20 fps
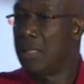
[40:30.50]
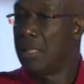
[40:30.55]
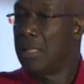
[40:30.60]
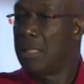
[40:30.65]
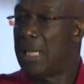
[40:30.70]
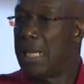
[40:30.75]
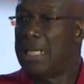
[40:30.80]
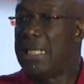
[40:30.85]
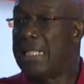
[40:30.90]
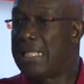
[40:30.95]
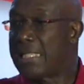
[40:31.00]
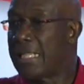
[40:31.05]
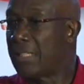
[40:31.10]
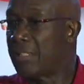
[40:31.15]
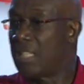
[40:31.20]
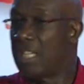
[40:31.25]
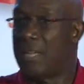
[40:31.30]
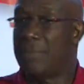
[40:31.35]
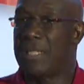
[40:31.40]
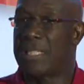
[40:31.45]
And he said to
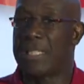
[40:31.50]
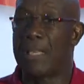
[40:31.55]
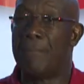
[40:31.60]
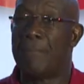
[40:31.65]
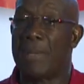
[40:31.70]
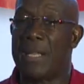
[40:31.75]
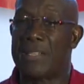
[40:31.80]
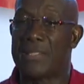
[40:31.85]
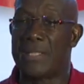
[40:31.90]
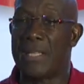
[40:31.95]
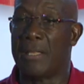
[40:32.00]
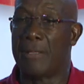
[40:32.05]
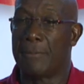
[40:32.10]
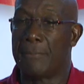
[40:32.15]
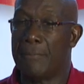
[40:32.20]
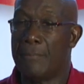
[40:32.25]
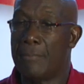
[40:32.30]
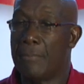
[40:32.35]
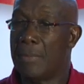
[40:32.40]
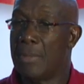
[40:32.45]
them the simplest thing:
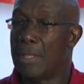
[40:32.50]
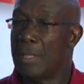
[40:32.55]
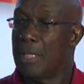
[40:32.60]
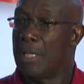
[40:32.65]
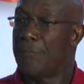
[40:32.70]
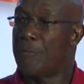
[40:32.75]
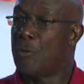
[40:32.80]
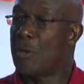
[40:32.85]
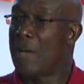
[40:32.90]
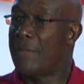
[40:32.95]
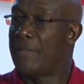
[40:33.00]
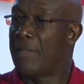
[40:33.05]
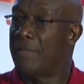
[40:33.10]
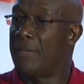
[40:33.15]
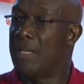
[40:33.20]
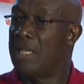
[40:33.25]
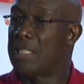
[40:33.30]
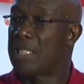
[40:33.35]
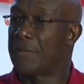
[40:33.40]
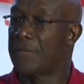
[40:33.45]
if you have
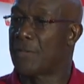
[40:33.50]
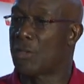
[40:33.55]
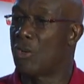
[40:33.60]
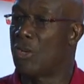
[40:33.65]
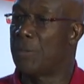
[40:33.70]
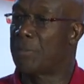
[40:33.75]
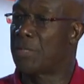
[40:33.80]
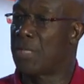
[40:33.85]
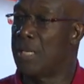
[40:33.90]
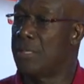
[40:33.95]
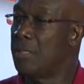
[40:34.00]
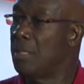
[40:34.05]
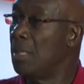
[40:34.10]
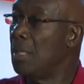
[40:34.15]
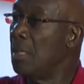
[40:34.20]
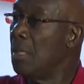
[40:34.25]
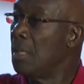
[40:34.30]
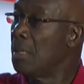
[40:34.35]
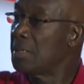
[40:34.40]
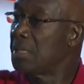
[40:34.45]
evidence of corruption,
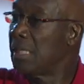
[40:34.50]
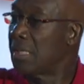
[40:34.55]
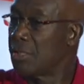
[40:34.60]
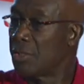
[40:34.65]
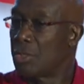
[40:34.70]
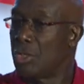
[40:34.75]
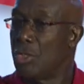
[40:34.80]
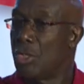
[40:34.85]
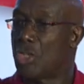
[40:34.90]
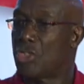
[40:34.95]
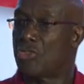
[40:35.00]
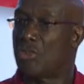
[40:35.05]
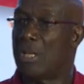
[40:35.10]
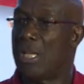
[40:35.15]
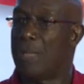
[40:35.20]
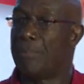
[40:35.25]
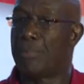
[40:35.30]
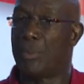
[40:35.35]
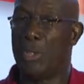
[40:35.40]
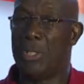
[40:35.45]
take it to the Australian
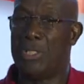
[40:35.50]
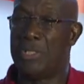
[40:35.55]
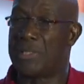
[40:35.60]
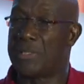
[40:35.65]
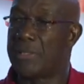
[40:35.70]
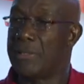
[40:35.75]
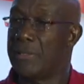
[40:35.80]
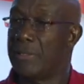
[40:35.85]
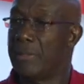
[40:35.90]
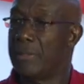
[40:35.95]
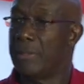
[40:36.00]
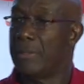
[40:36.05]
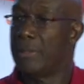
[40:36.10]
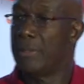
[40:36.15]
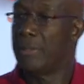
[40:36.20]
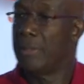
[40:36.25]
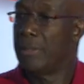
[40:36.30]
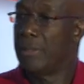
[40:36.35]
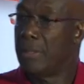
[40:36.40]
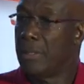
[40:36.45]
police.
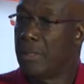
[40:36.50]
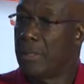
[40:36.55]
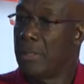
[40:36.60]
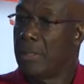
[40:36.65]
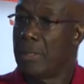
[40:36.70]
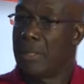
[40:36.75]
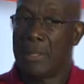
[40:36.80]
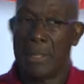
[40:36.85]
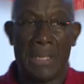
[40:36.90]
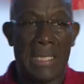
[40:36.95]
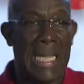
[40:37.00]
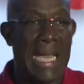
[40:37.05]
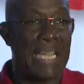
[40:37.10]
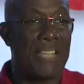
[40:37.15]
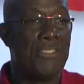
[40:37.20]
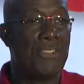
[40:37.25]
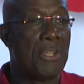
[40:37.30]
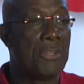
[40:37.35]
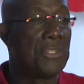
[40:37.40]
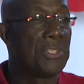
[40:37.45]
They had
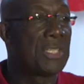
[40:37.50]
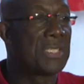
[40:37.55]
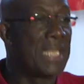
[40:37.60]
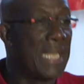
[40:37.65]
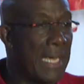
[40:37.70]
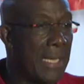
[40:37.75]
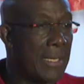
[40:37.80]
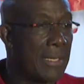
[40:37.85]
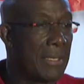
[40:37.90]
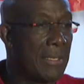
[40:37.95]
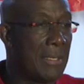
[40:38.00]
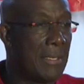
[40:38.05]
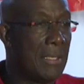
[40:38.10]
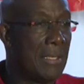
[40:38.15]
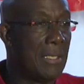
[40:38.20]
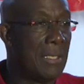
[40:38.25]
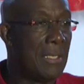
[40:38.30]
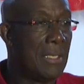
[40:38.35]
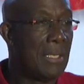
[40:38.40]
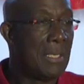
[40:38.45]
nothing to take,
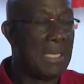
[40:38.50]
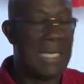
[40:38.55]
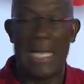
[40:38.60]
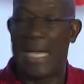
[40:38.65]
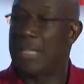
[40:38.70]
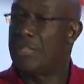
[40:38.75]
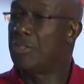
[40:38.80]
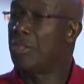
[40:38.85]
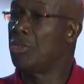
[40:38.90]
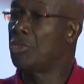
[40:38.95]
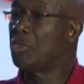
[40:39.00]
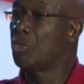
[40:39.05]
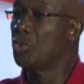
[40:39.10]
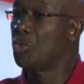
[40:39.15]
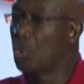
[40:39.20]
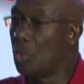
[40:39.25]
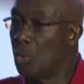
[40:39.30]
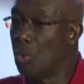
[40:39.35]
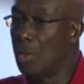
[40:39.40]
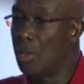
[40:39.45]
they had nothing to
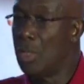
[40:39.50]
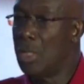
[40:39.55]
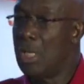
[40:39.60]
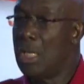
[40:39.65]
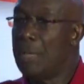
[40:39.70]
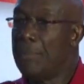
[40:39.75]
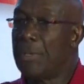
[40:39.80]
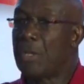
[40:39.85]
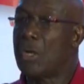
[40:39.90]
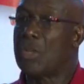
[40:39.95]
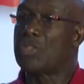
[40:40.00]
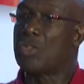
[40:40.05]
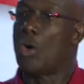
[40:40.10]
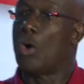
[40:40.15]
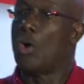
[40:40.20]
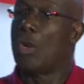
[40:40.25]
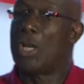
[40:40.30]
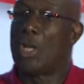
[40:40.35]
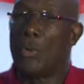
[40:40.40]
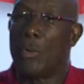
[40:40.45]
do, because
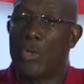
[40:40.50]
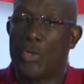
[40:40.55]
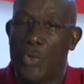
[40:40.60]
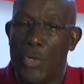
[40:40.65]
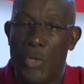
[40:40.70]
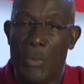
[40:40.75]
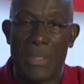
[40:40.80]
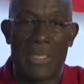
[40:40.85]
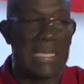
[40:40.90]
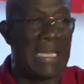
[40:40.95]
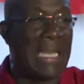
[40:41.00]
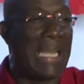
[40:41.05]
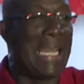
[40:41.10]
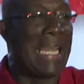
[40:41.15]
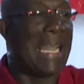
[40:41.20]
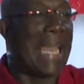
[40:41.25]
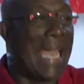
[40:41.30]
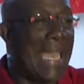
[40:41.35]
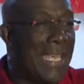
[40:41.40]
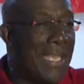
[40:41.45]
all they were doing was
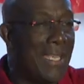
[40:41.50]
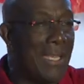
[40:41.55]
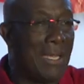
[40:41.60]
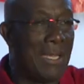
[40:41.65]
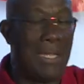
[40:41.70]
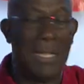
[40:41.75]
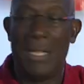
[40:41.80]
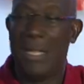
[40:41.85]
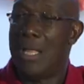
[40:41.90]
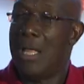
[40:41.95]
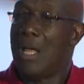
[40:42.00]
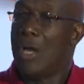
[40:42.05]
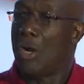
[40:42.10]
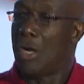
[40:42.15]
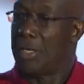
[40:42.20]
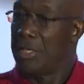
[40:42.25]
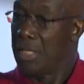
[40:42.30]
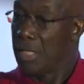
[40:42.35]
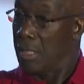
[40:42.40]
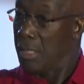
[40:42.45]
lying on
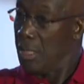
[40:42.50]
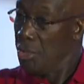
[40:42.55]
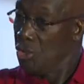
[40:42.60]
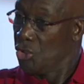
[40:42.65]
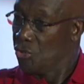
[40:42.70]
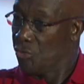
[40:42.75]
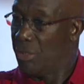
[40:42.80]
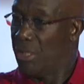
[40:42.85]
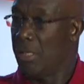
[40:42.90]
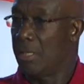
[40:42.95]
the country